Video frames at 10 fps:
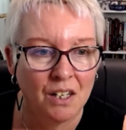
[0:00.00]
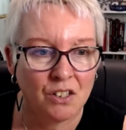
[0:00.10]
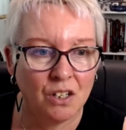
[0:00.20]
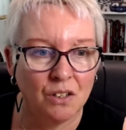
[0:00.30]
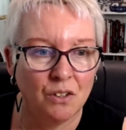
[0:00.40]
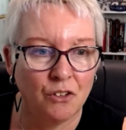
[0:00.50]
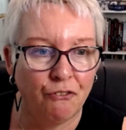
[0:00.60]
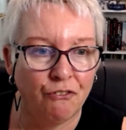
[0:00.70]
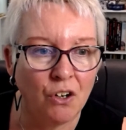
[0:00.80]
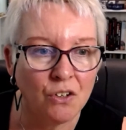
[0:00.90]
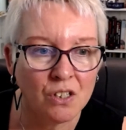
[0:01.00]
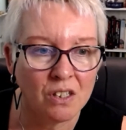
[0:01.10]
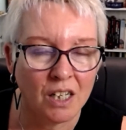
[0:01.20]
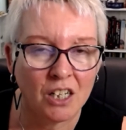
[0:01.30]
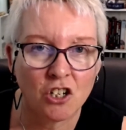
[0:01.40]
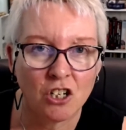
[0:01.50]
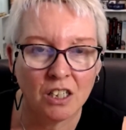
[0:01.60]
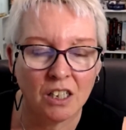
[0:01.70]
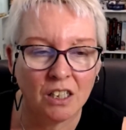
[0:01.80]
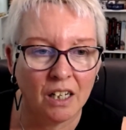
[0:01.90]
So the fox is
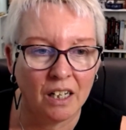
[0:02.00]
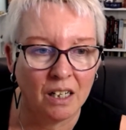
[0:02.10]
actually